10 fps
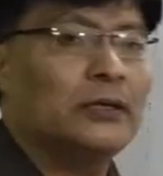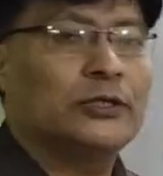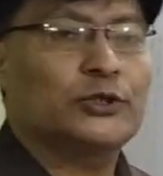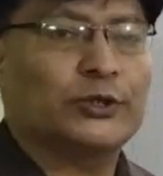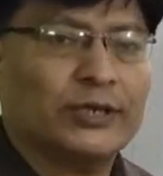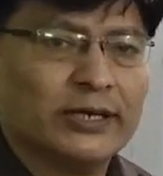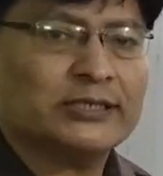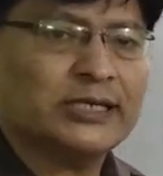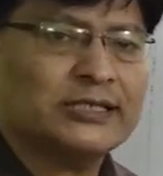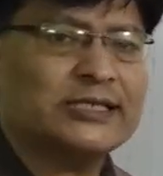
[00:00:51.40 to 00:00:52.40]
So there are
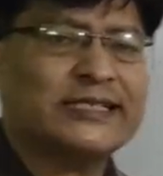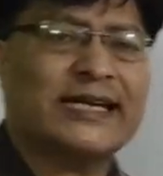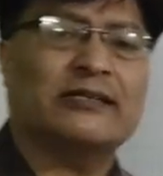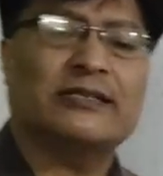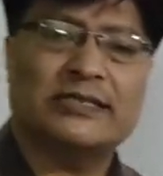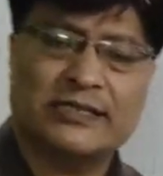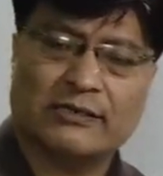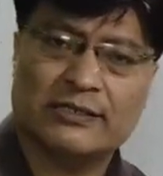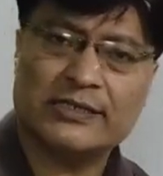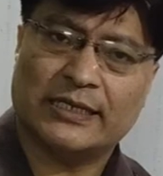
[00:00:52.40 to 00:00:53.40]
6 standard
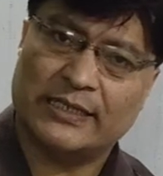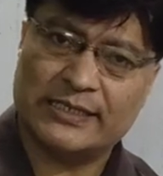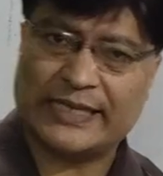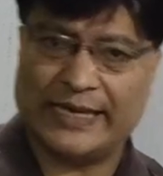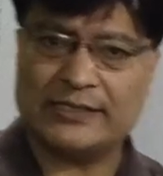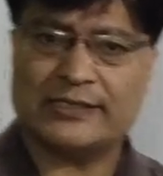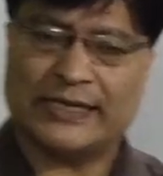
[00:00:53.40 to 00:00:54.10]
integrals in this case.